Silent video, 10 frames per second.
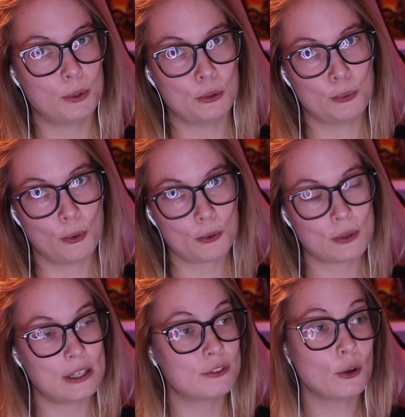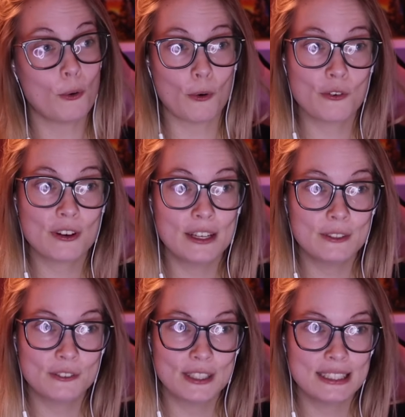World of Warcraft or
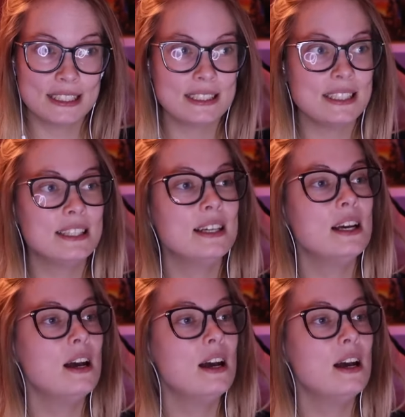Final Fantasy.